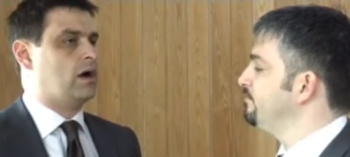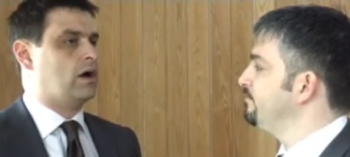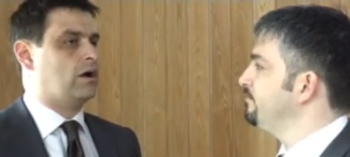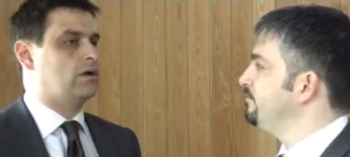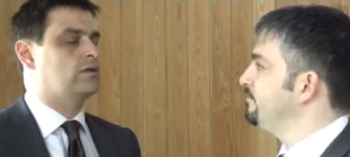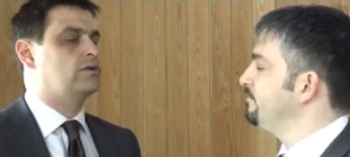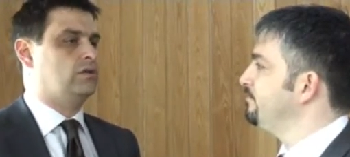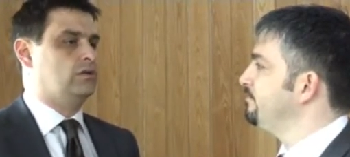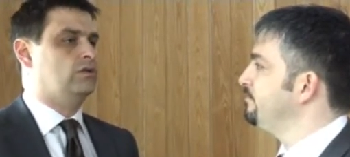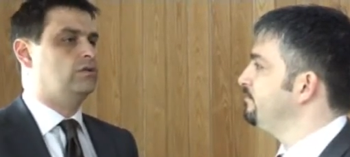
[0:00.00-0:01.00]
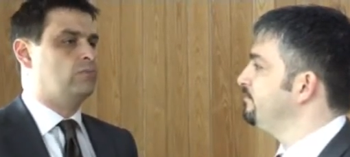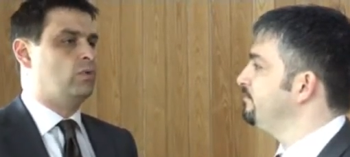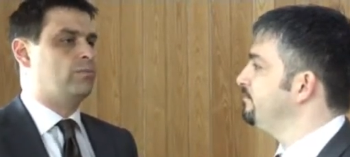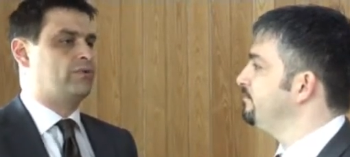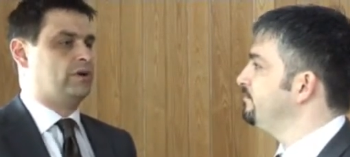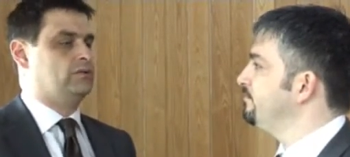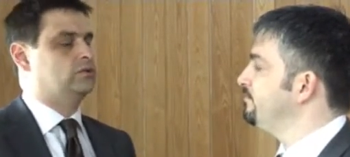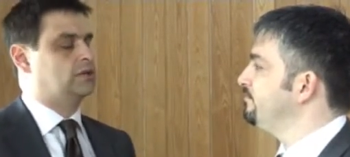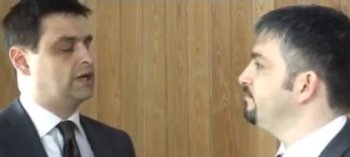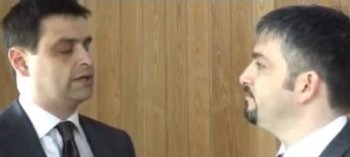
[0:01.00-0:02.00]
Speaker 1: are more prone
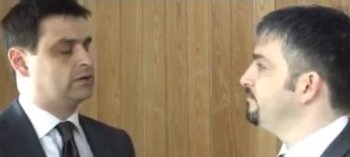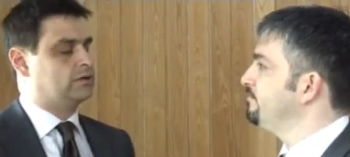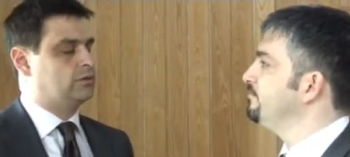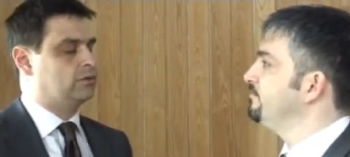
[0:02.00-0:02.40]
to click on the